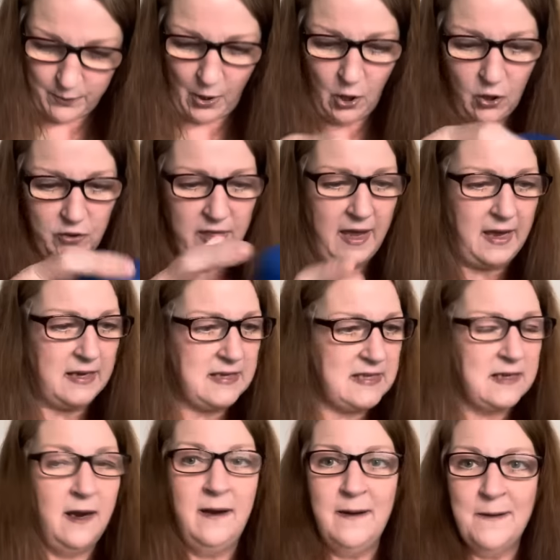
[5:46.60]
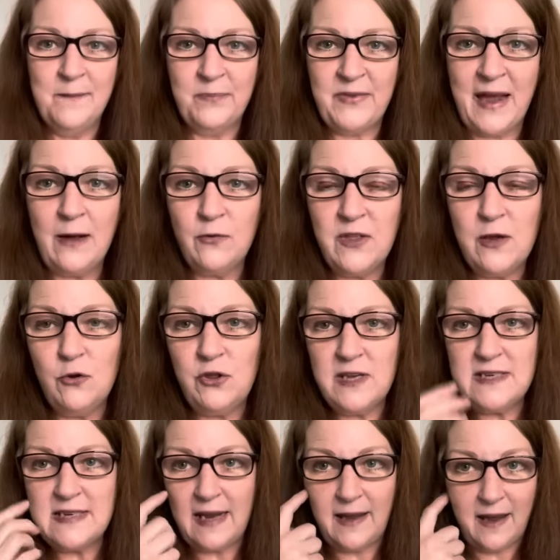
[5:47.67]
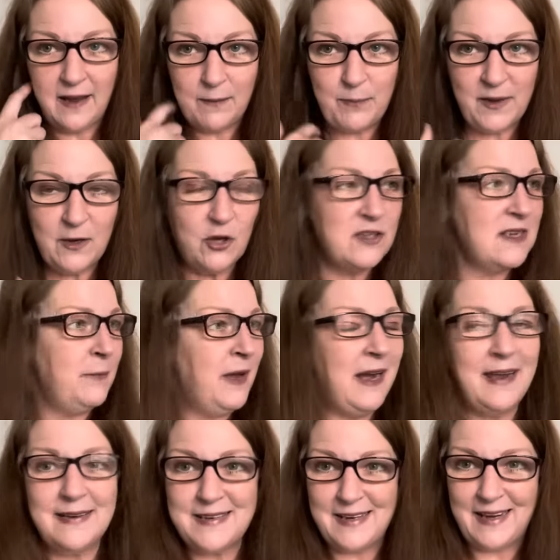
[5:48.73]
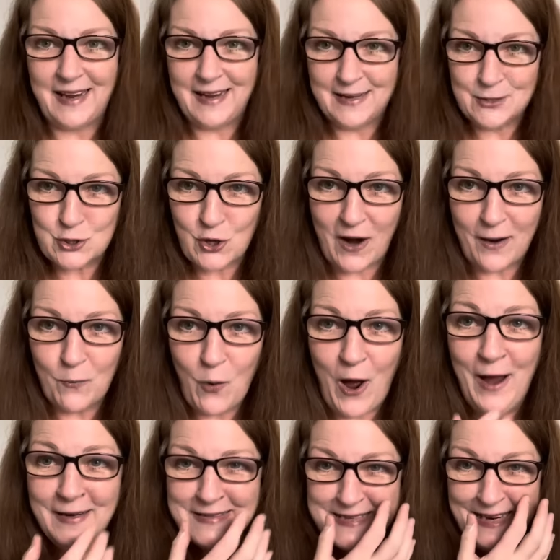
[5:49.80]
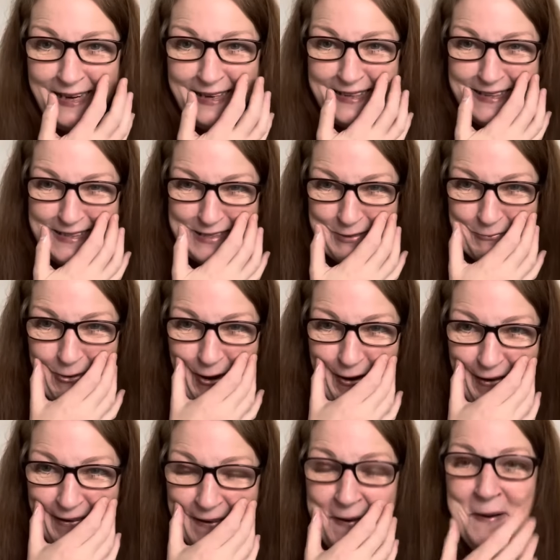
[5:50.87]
bought this. Now the other day, because I'm an head case, right, wanted more,